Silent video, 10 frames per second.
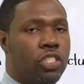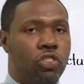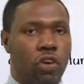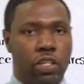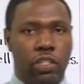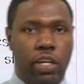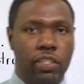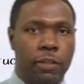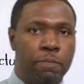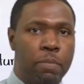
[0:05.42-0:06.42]

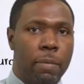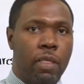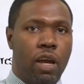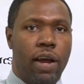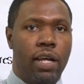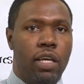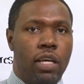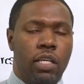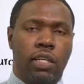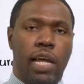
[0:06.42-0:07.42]
structures. All right.
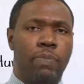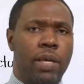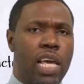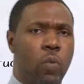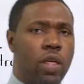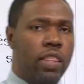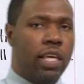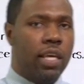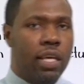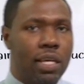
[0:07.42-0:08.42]
So let's begin with
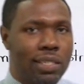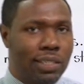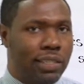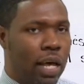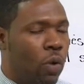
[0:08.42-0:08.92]
the cell